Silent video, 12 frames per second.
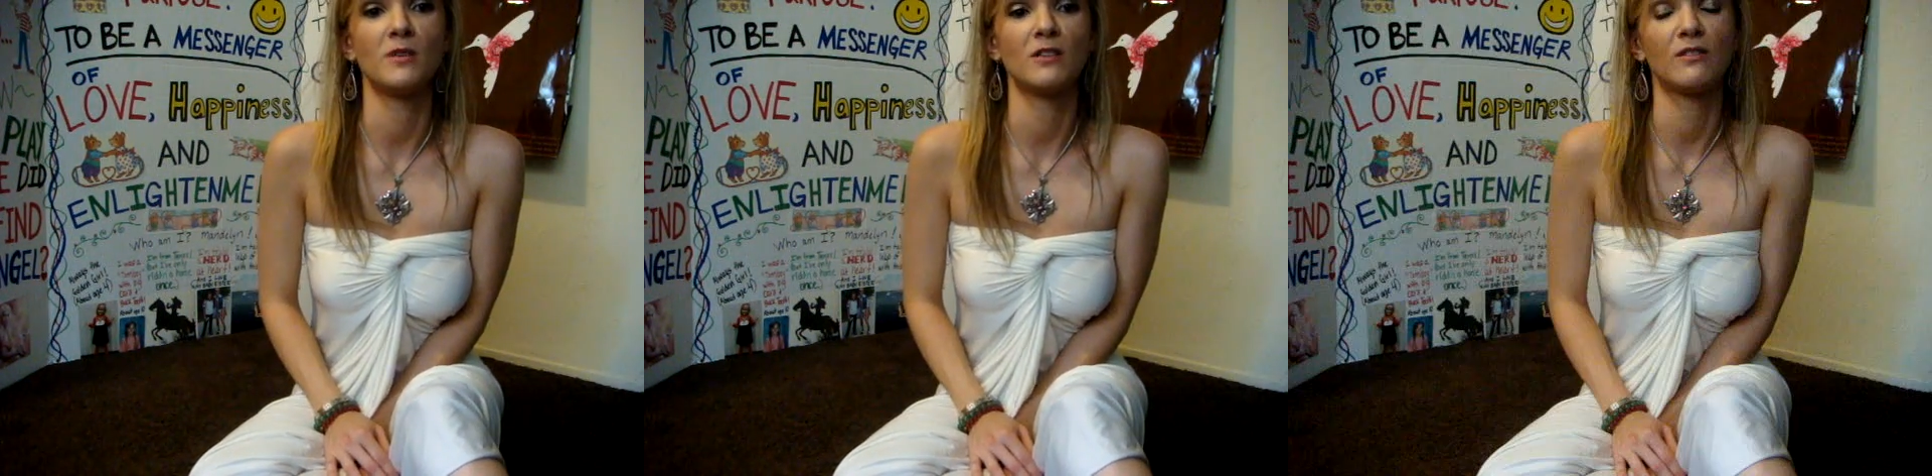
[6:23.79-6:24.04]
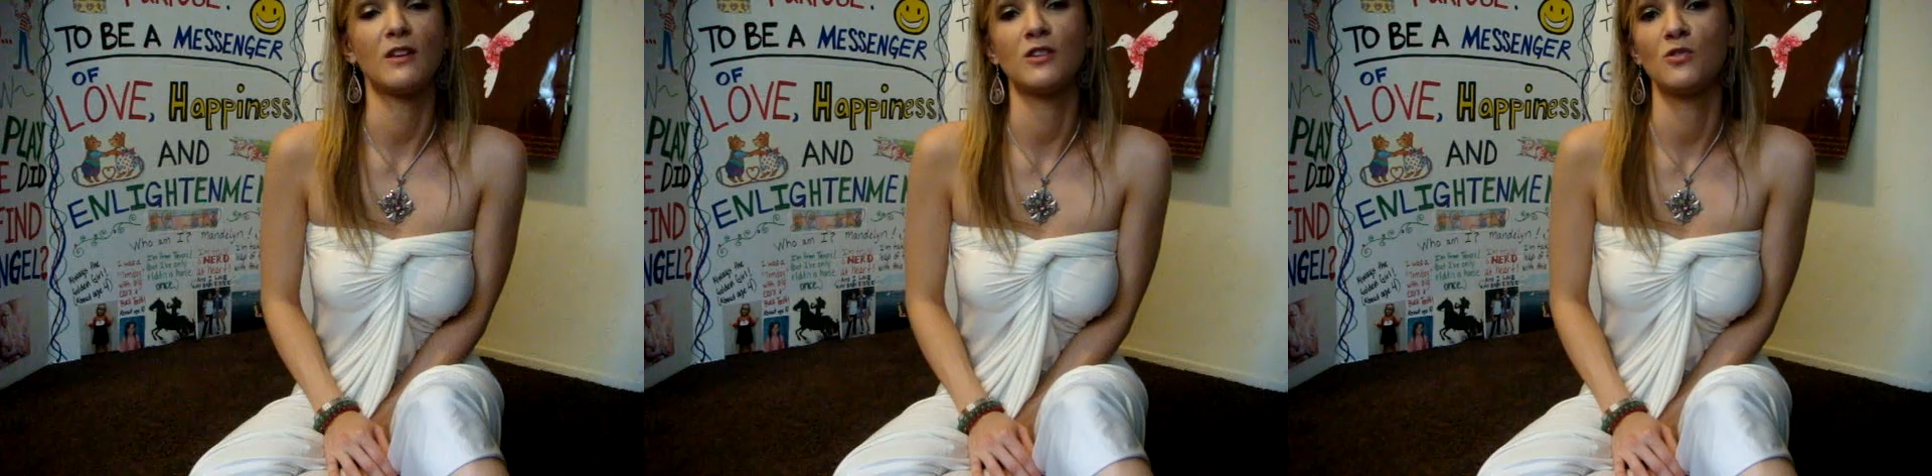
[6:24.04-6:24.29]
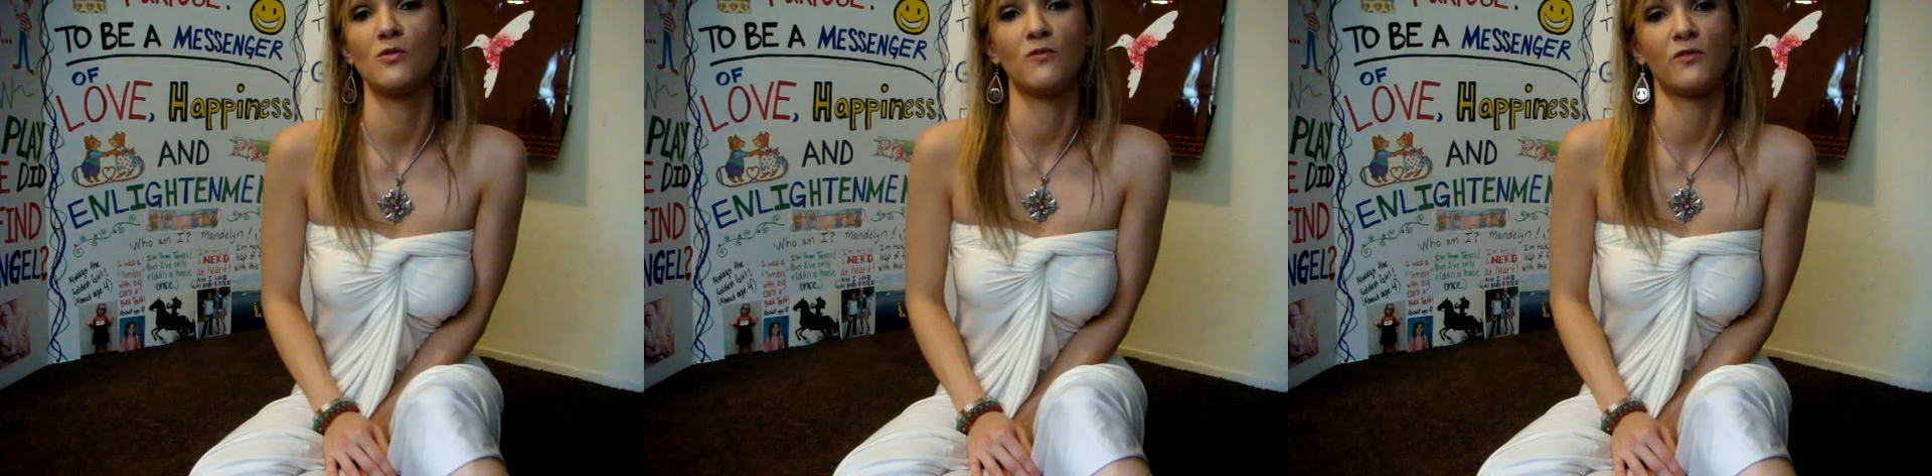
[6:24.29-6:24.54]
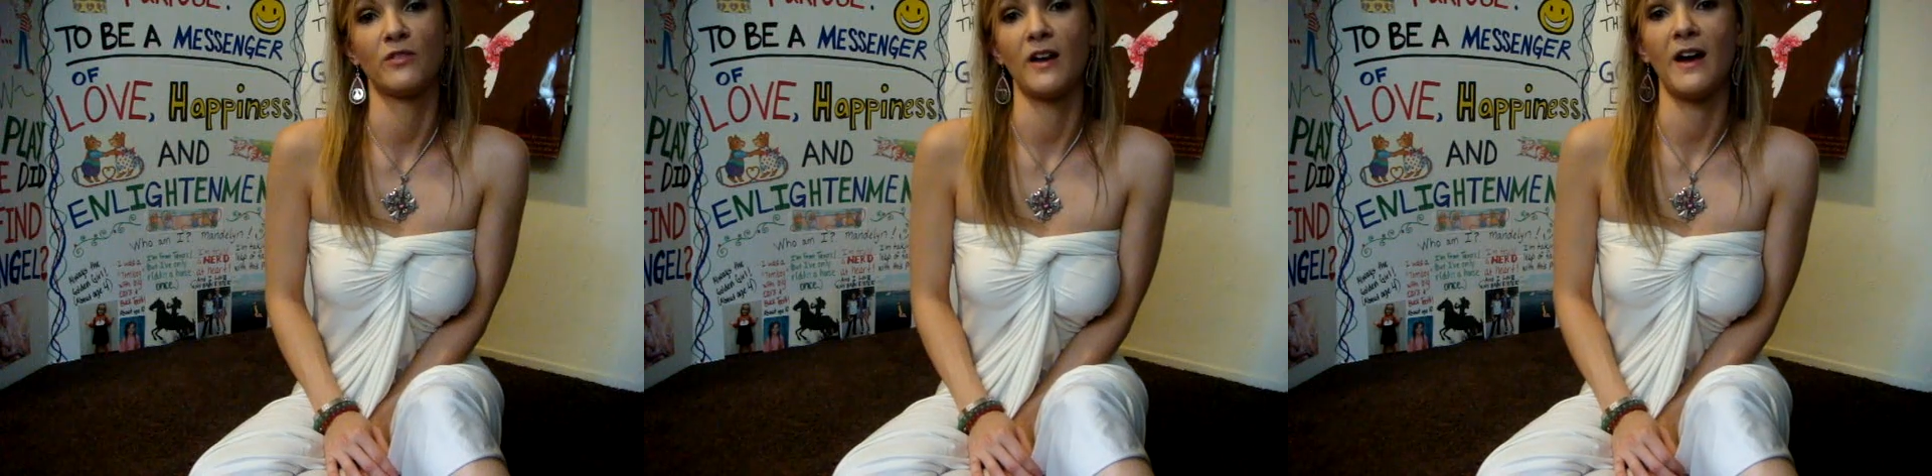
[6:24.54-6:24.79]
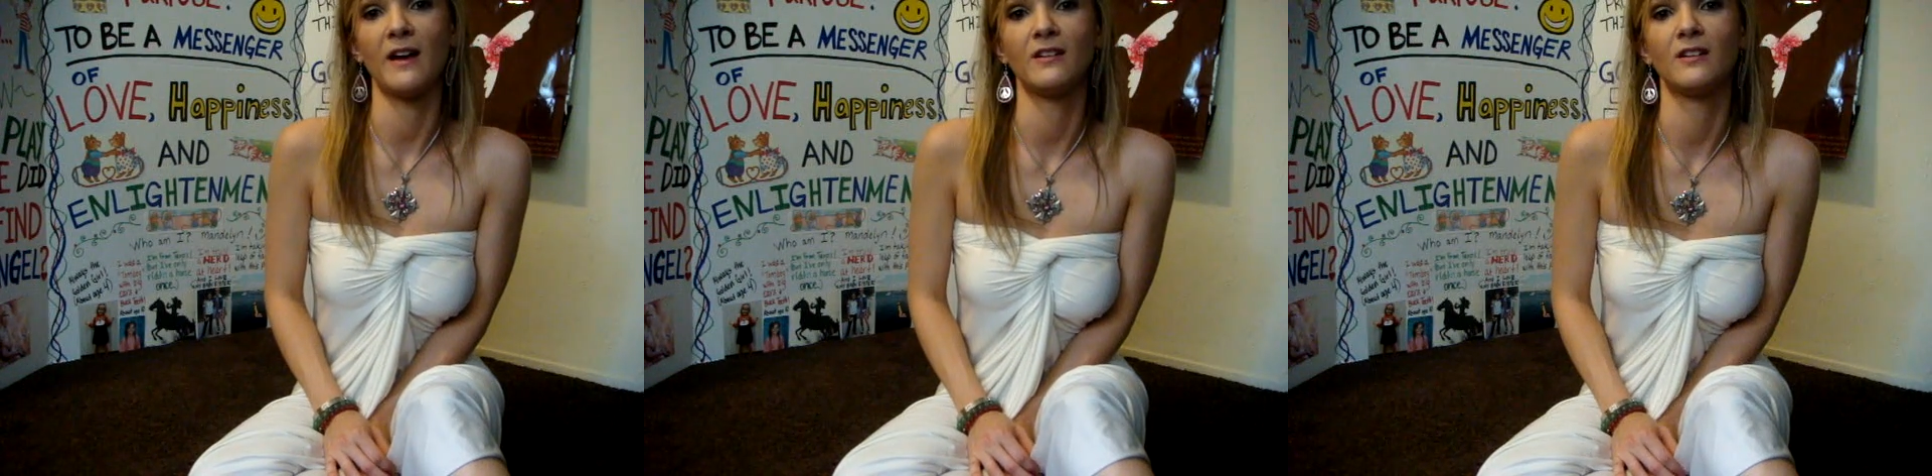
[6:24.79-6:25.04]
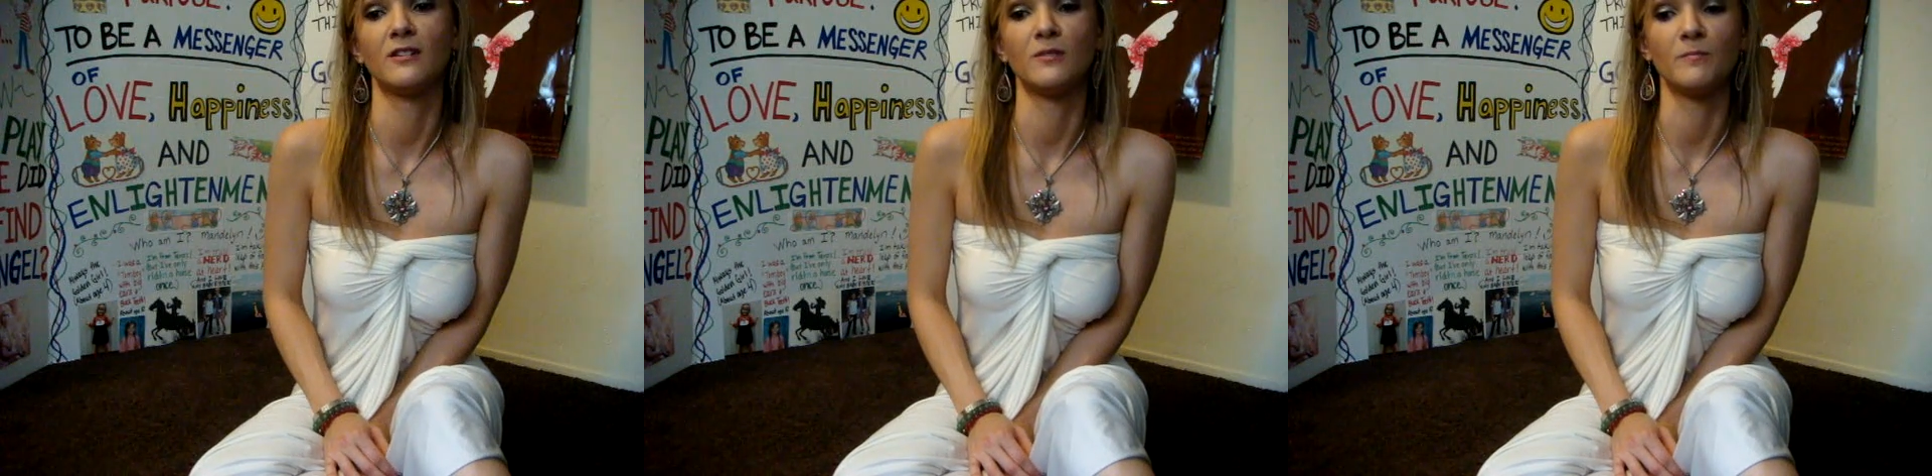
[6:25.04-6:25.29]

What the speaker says: me, thank you for that.